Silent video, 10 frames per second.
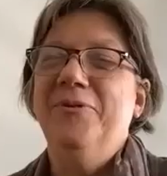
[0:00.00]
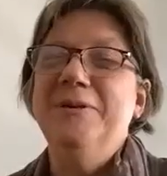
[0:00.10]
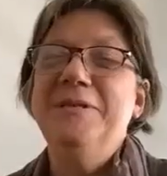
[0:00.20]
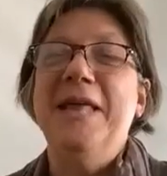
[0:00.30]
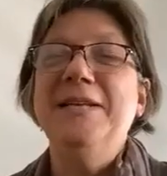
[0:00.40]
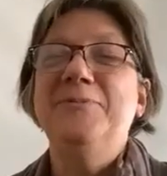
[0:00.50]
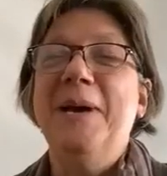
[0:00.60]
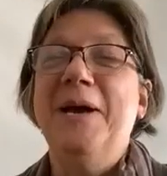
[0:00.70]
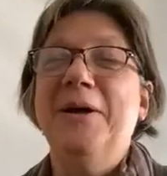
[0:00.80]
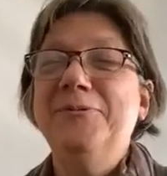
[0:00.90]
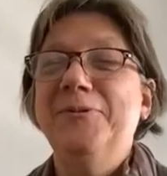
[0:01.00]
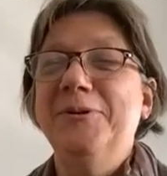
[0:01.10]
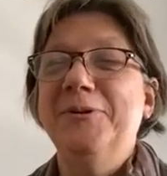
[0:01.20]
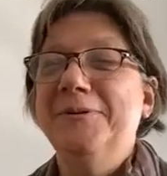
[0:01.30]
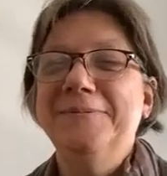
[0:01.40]
first, thanks, Paolo,
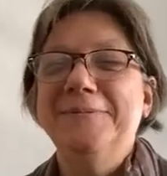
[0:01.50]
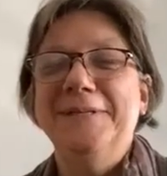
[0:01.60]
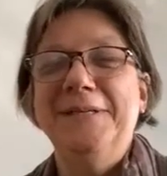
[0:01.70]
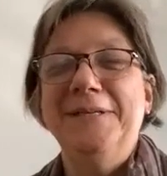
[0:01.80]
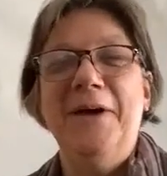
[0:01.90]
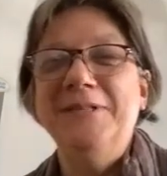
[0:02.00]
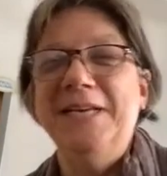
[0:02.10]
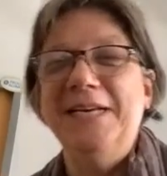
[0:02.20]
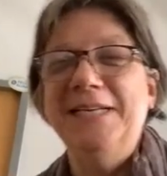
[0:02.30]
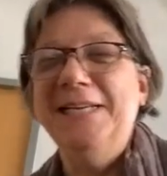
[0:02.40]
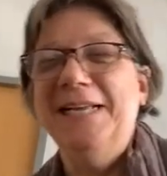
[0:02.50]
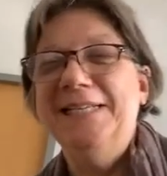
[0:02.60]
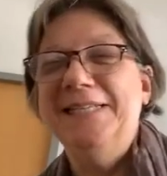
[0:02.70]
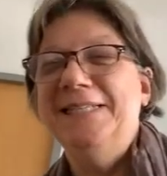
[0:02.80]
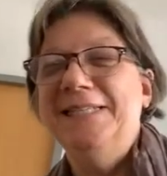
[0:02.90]
for the conversation,
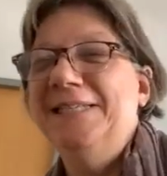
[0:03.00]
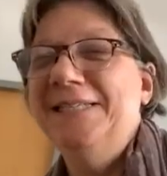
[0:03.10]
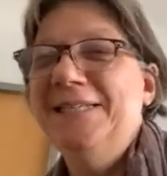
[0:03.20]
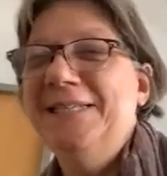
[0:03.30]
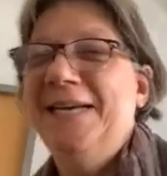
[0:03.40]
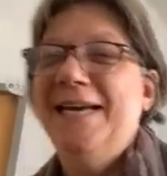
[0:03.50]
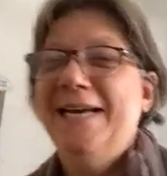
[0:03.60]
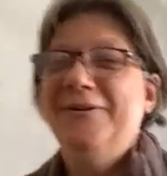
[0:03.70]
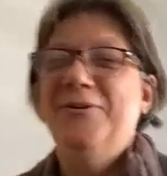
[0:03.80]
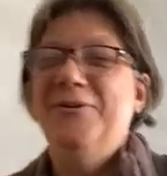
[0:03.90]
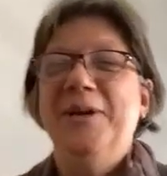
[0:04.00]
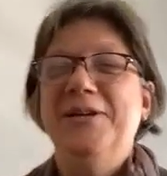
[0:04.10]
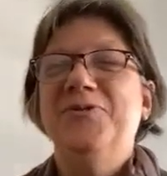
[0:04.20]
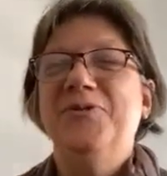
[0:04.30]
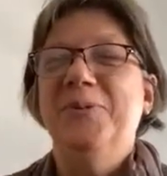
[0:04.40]
and
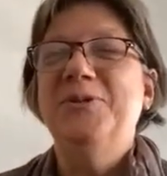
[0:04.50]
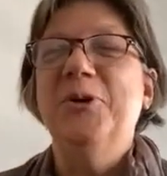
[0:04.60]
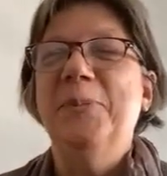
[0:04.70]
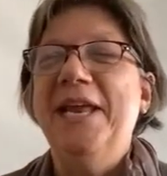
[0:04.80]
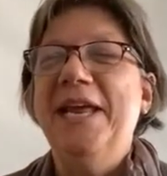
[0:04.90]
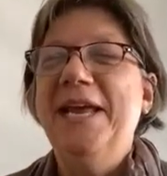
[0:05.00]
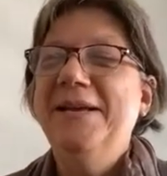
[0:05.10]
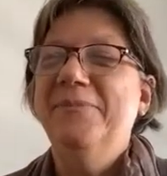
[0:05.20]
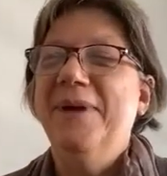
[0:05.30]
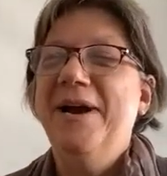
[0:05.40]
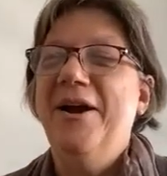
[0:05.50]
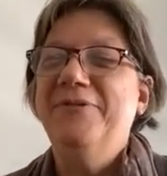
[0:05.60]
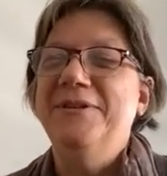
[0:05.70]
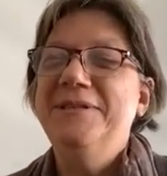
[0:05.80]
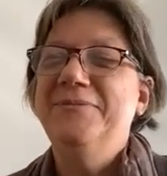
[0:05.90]
greetings from Germany in my
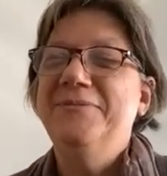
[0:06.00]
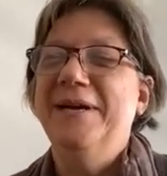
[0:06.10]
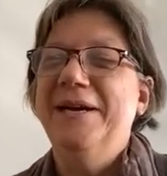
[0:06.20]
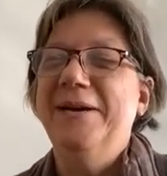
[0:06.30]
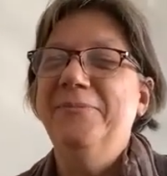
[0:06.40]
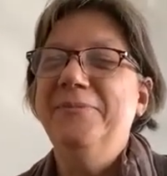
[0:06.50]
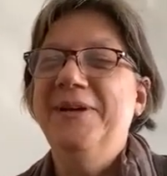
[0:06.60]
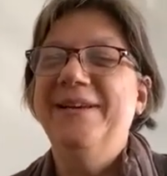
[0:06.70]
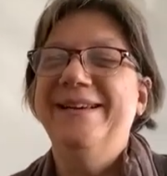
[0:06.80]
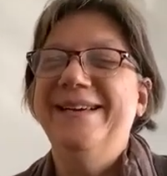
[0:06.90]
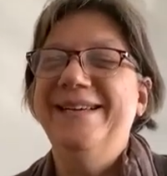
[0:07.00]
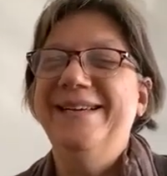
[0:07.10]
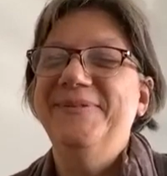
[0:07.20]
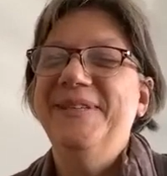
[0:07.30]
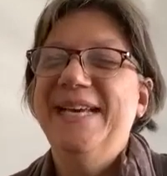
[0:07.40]
office where
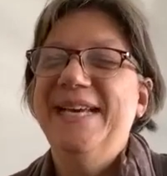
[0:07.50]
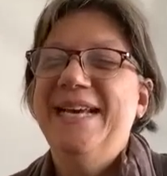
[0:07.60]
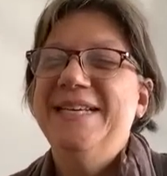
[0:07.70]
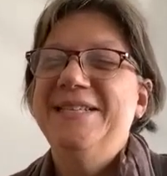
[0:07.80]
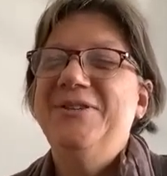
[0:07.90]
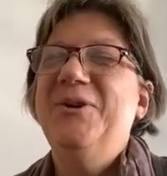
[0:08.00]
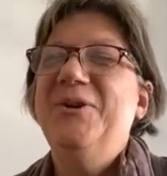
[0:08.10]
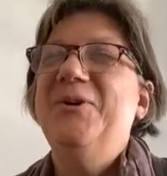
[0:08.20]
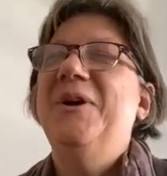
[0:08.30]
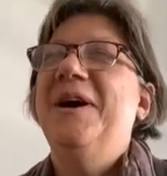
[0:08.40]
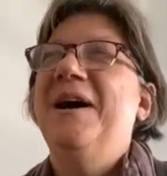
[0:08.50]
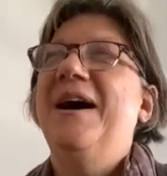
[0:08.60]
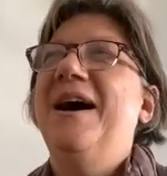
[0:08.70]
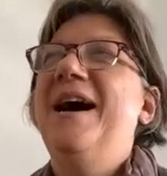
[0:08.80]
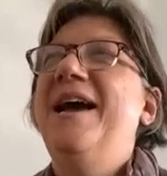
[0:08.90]
I am. So
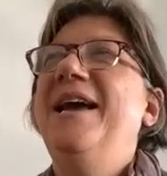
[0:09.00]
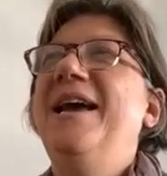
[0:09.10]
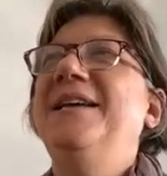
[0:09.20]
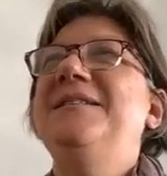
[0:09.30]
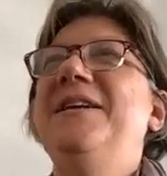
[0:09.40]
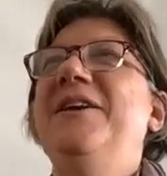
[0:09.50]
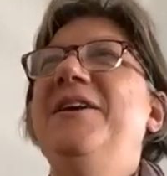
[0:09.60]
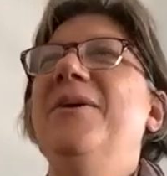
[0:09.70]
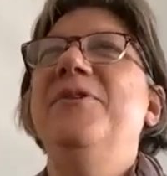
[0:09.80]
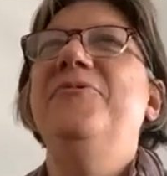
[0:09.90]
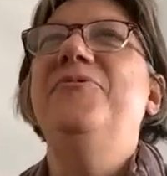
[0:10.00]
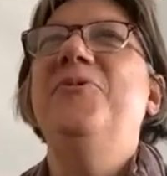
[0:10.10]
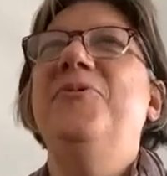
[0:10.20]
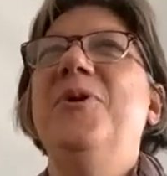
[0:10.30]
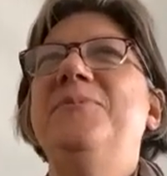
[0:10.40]
I study carbon in
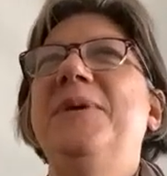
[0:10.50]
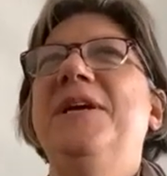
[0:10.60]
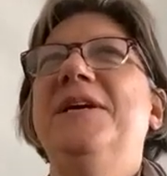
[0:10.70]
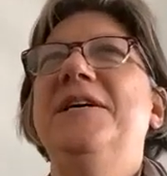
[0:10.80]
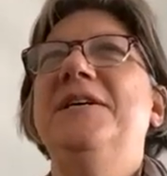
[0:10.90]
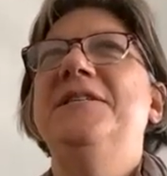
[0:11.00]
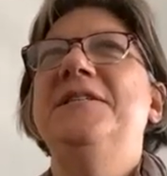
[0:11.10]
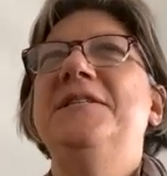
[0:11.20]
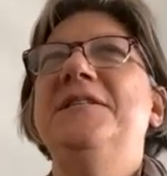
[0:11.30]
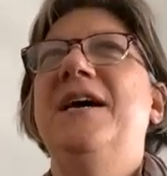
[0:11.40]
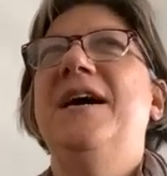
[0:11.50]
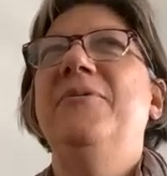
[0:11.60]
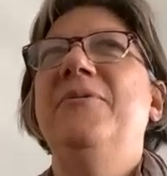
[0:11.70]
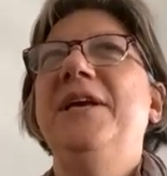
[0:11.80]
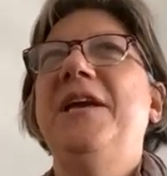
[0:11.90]
forests because I
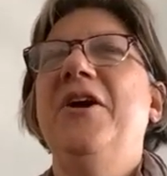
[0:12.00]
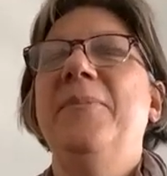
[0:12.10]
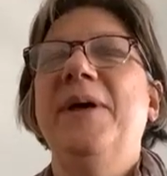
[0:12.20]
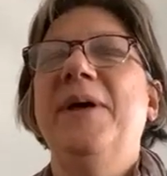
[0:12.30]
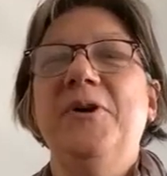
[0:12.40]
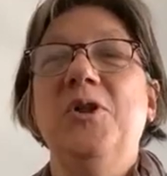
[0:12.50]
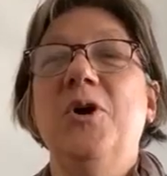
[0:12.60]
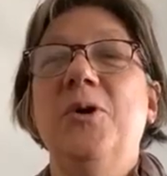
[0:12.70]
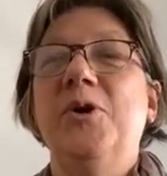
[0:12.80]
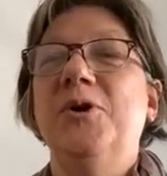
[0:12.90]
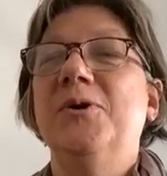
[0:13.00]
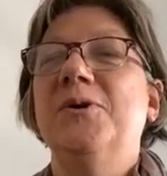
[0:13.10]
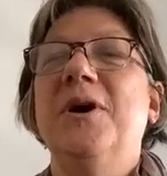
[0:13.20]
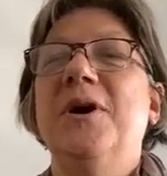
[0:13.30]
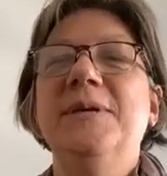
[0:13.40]
really care about the global
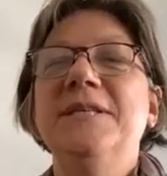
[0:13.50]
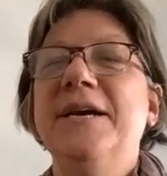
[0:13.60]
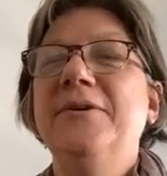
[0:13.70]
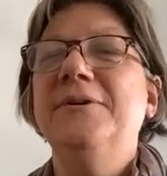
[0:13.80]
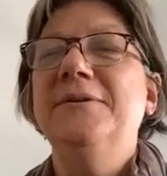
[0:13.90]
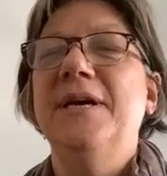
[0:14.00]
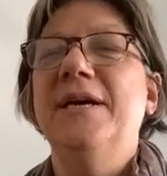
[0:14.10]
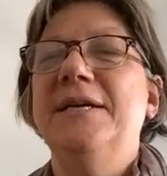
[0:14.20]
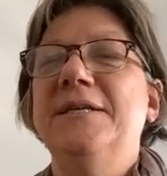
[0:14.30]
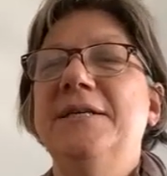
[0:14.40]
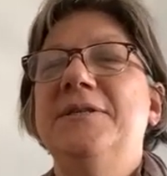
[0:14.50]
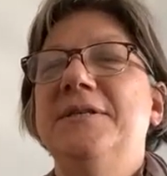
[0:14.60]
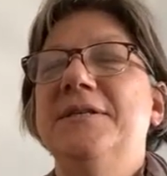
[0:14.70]
carbon cycle, and